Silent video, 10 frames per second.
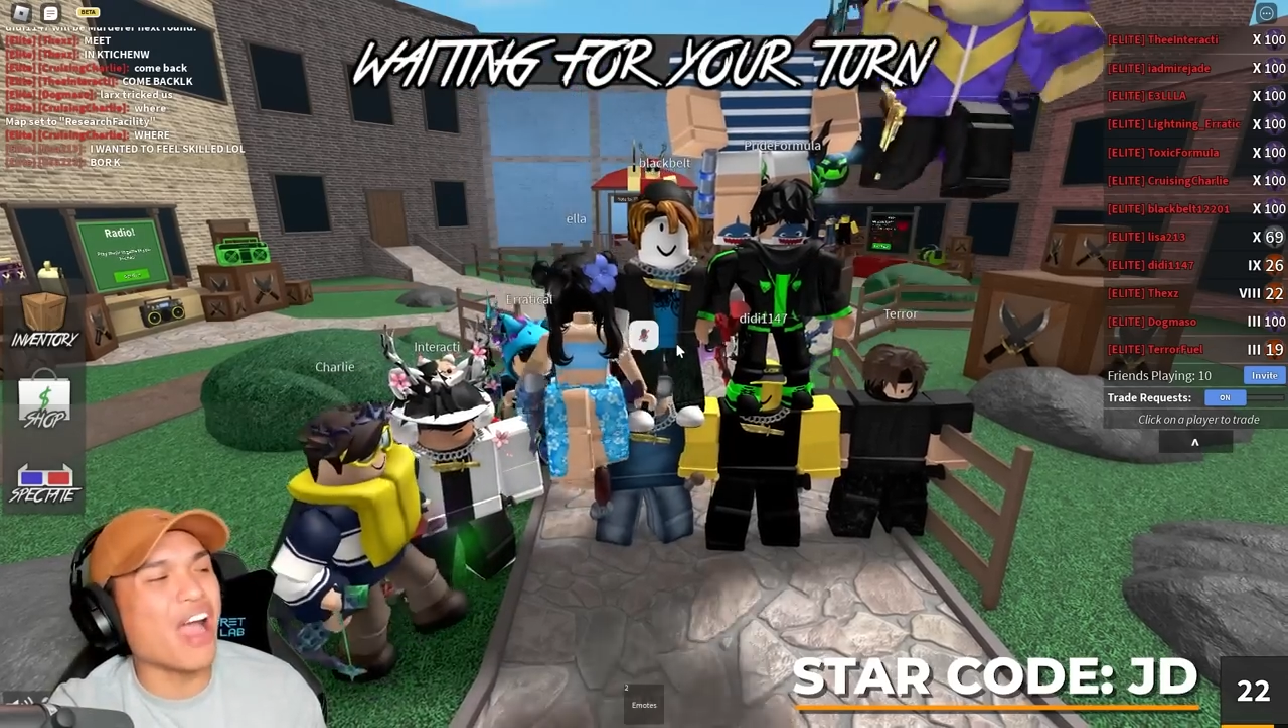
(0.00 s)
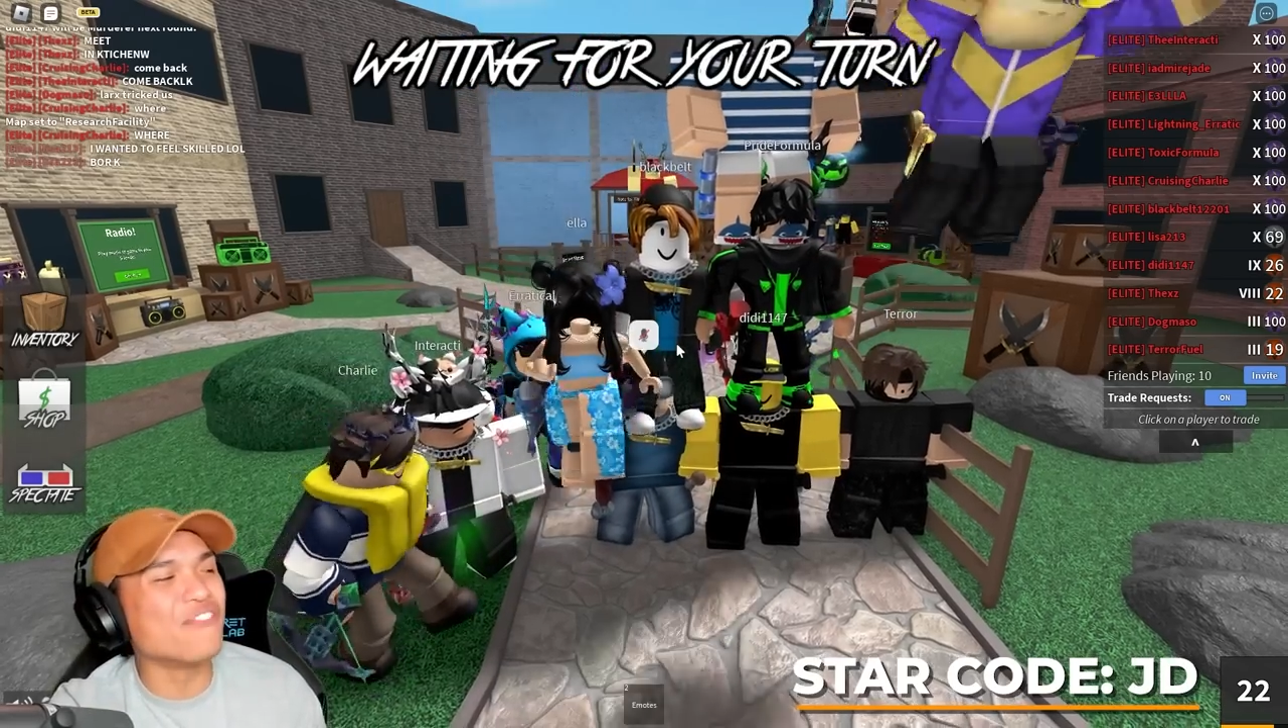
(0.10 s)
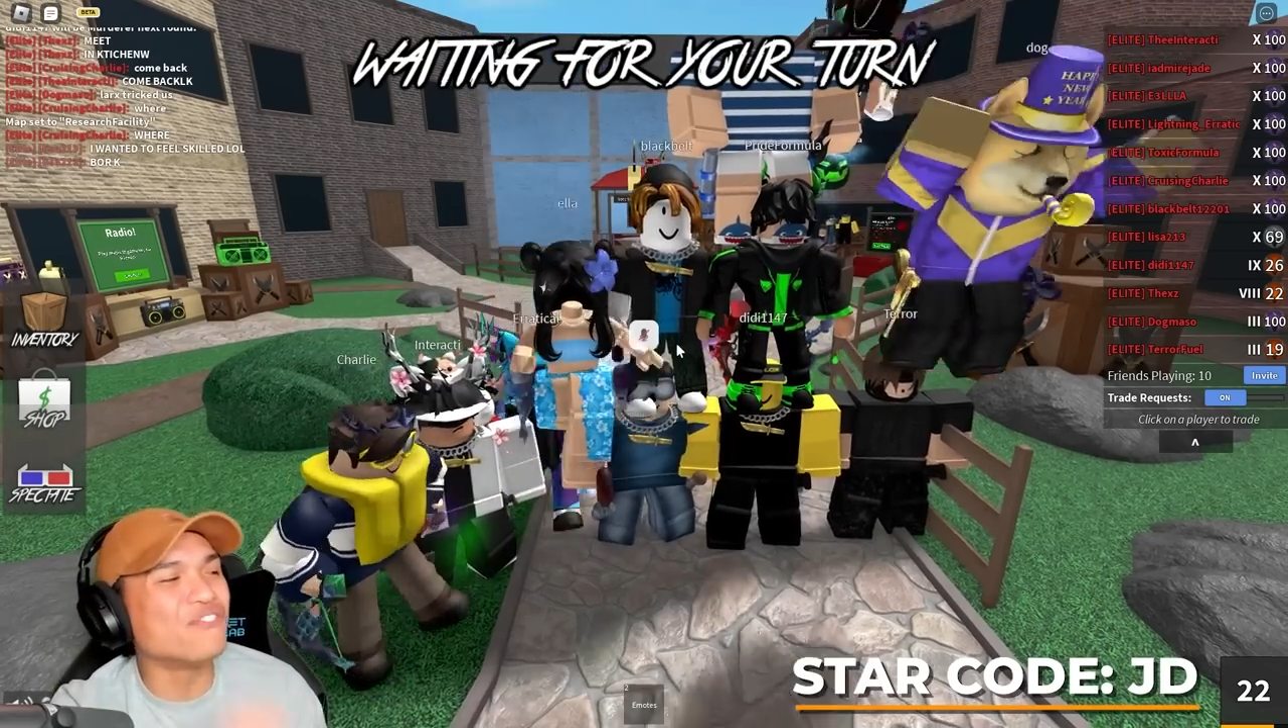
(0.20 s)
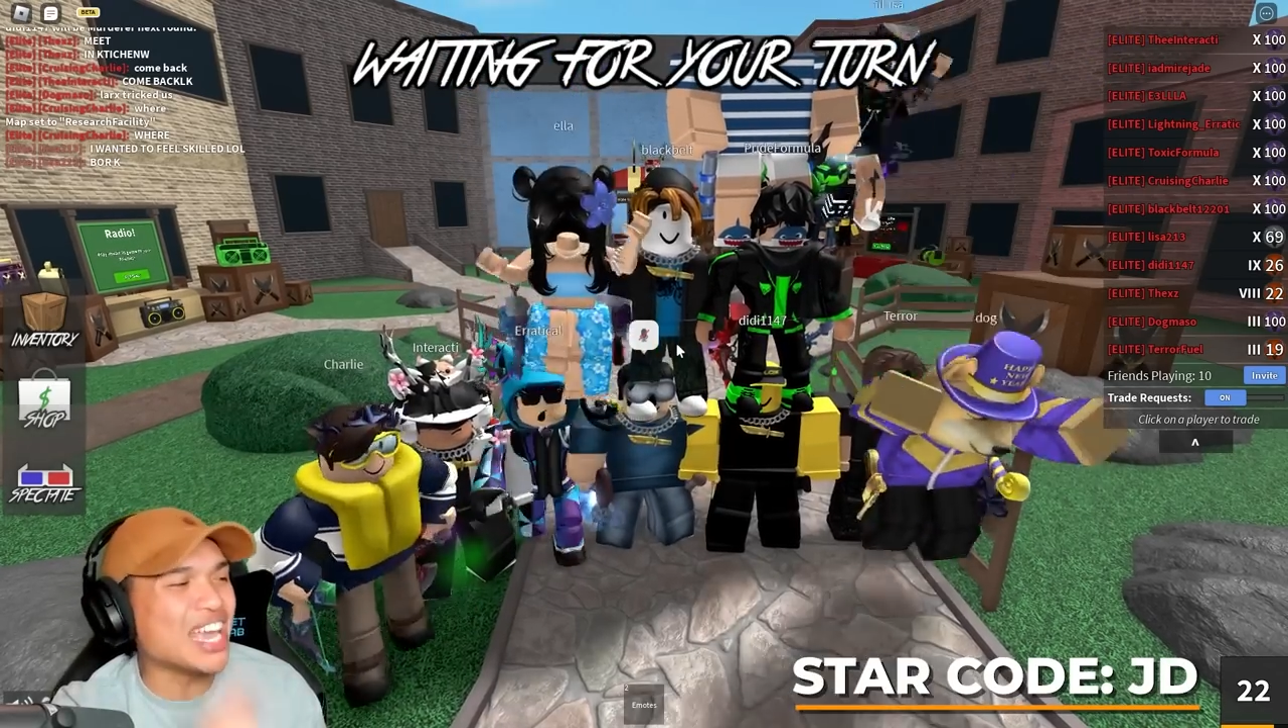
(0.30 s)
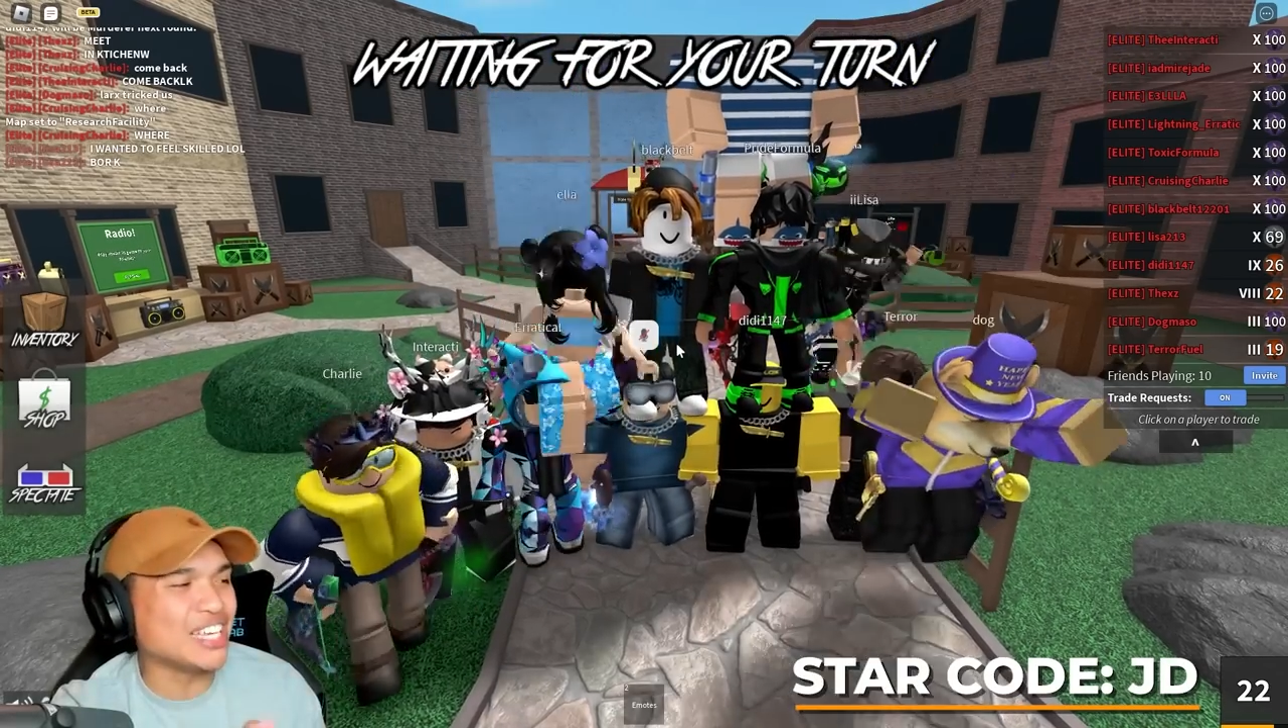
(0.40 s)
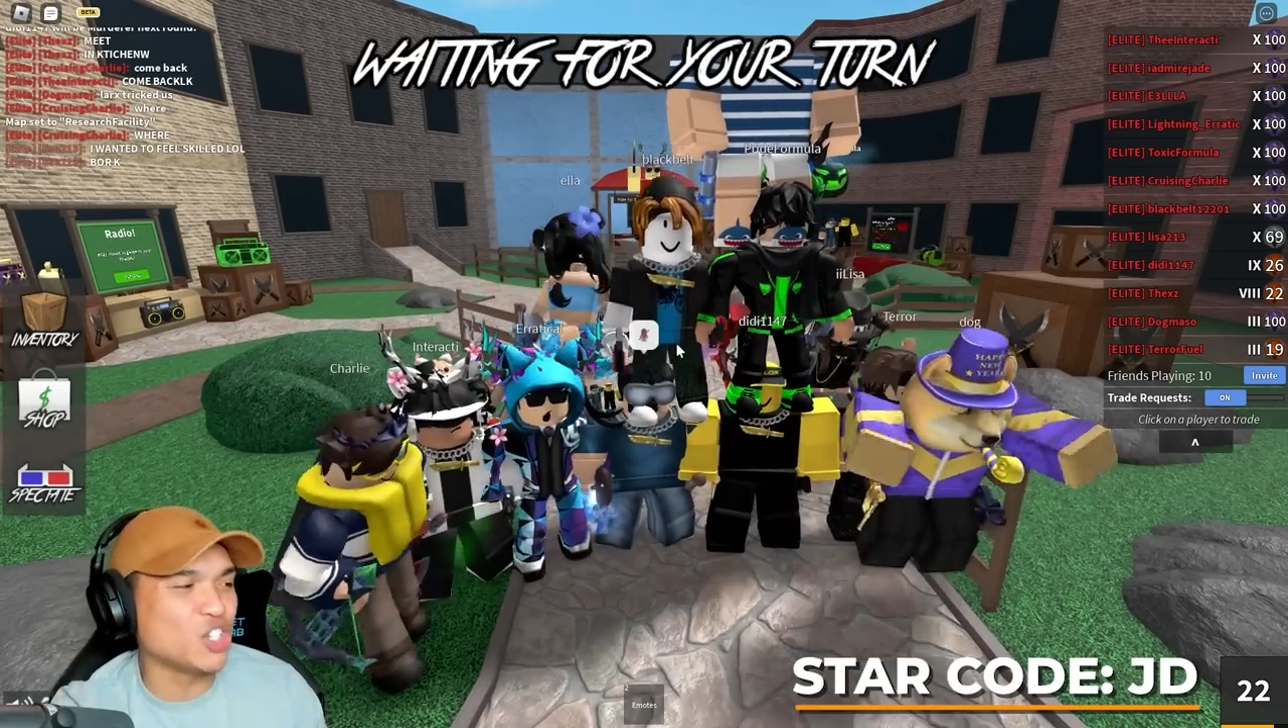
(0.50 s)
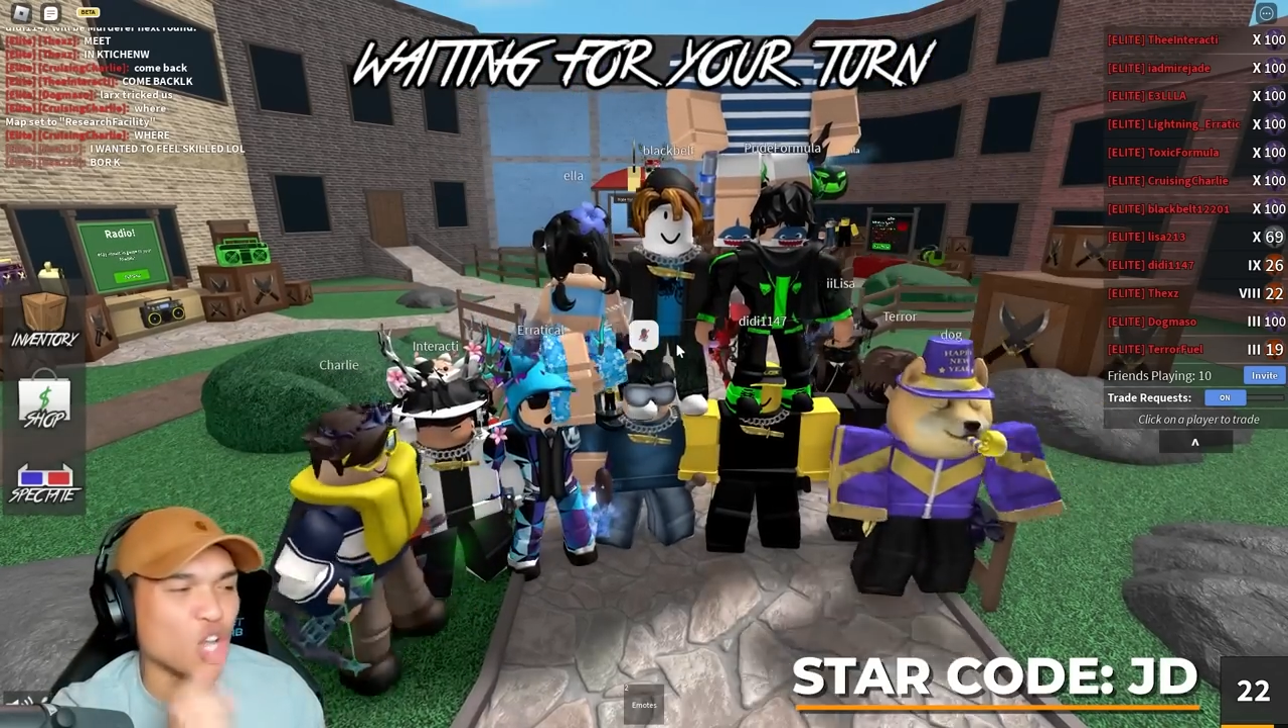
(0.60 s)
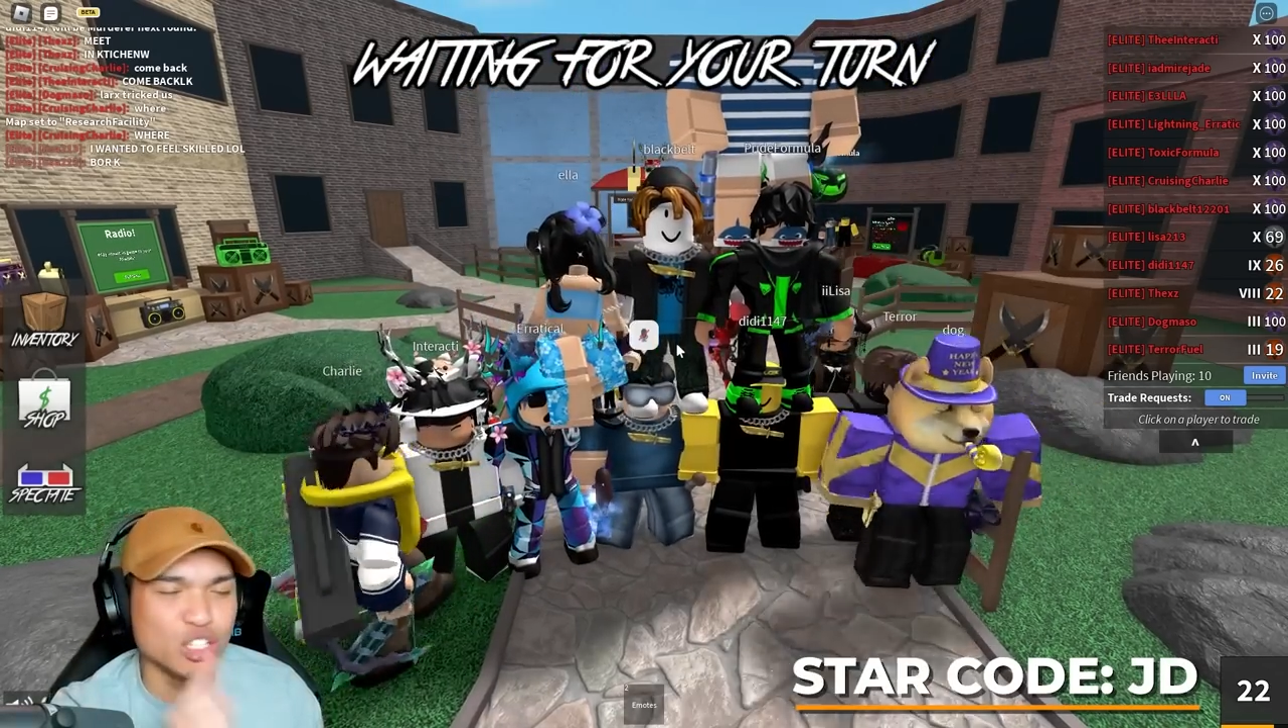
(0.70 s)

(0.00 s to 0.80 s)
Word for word: official